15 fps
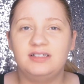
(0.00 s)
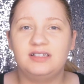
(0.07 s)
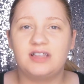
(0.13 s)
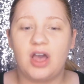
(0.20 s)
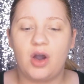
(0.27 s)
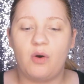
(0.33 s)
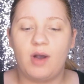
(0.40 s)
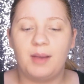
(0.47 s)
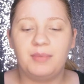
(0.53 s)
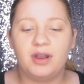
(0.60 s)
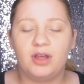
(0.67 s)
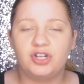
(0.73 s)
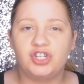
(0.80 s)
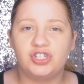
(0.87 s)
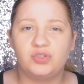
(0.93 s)
So I'm
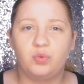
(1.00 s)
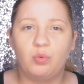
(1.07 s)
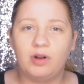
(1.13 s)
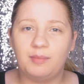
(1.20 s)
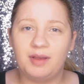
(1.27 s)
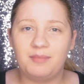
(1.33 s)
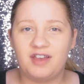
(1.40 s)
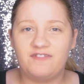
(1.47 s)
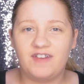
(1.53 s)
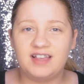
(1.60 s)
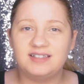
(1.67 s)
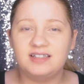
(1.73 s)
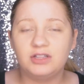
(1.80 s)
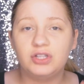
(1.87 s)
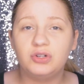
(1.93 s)
going to just warm up my
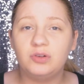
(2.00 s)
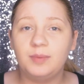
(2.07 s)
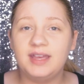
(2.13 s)
face a little